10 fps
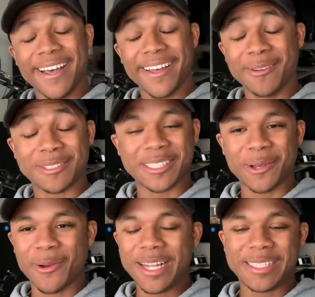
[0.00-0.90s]
uh, it was just a
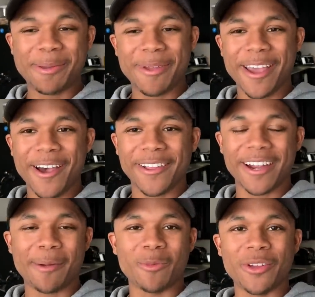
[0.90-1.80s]
great TBL, and
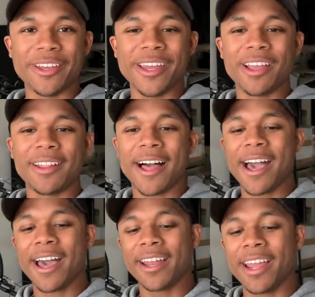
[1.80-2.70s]
I'm really
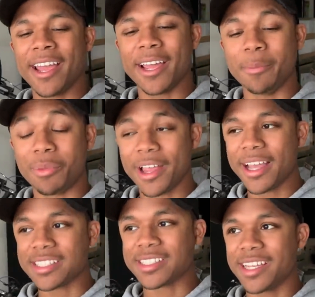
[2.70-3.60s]
glad and
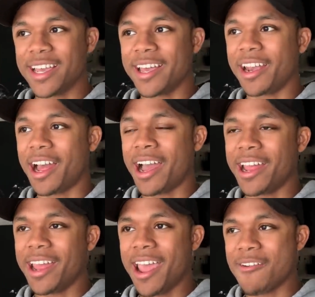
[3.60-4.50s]
blessed. And I
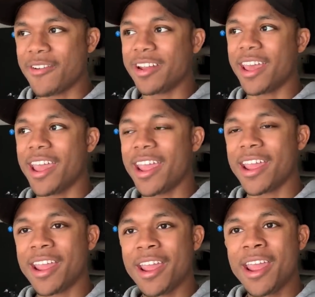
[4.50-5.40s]
every
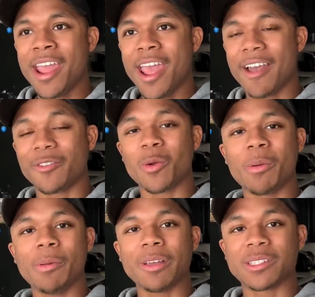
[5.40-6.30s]
day have to
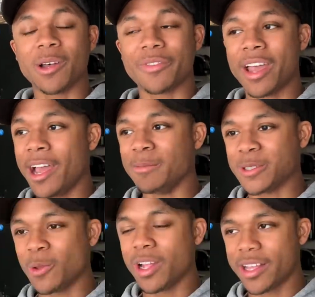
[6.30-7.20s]
remind myself that I'm
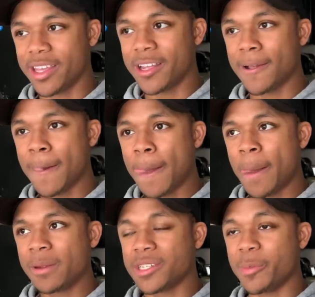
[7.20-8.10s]
so lucky
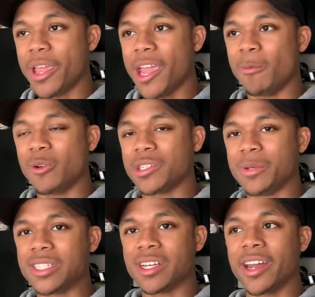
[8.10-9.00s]
to be able to
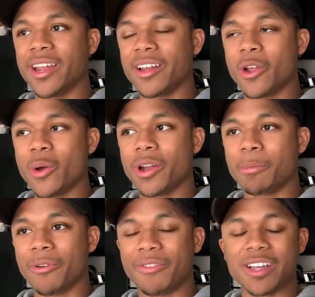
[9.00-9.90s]
be studying and to go in a
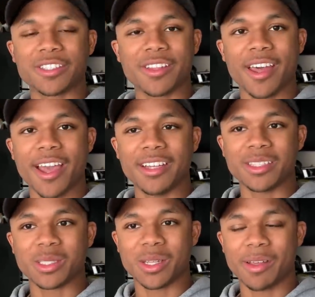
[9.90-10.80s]
profession that
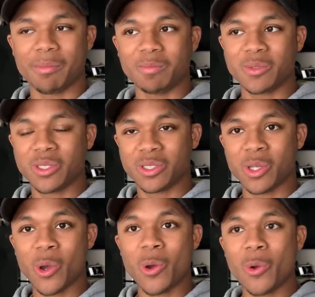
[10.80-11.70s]
is
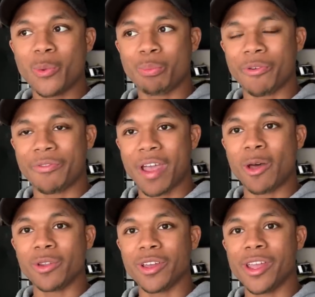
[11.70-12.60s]
so
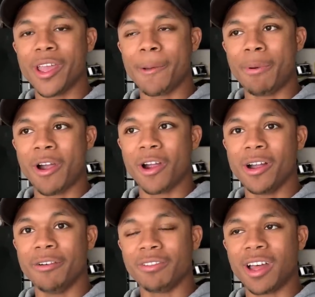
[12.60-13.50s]
profoundly a part
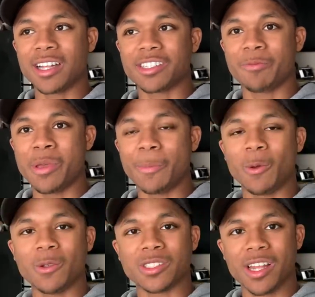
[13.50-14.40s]
of lots of
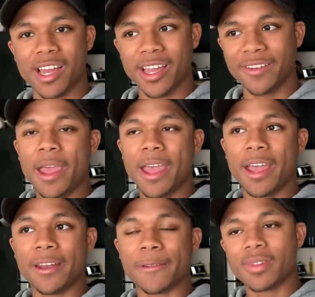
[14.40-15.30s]
people's lives.
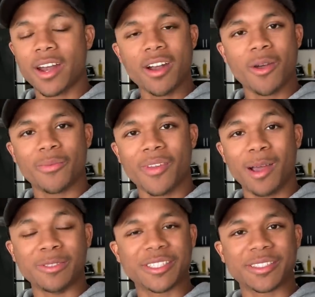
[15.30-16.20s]
And I don't know,
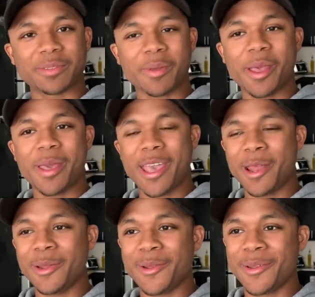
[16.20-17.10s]
I'm just
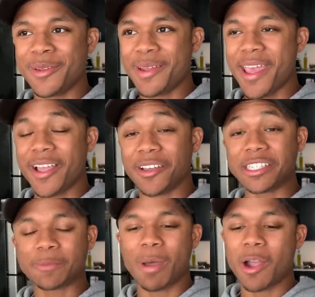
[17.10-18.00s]
in a good
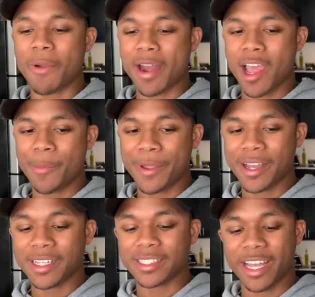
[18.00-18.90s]
spot right now
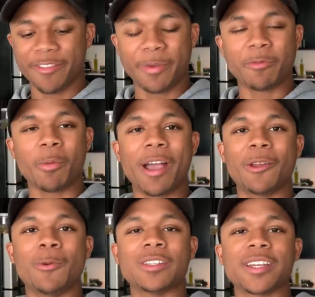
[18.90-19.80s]
because I've been
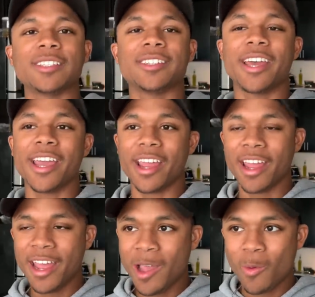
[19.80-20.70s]
reminded once again today
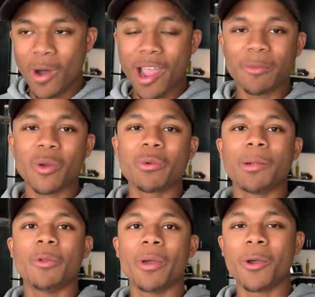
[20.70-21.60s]
why I'm doing what
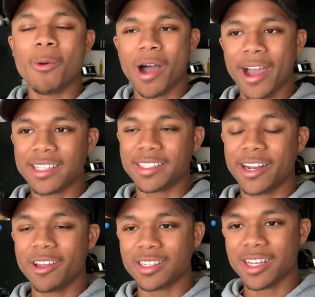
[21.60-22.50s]
I'm doing, why I study
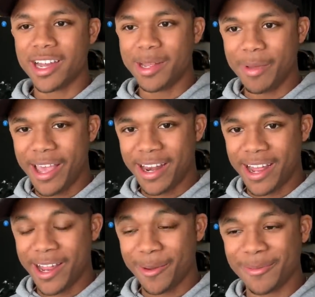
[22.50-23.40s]
all the time, and
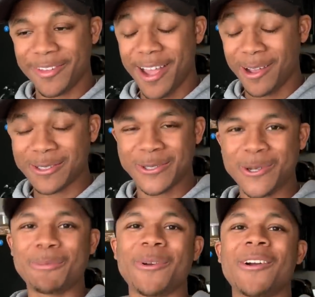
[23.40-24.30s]
I am now
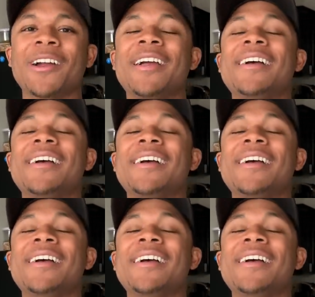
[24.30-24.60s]
super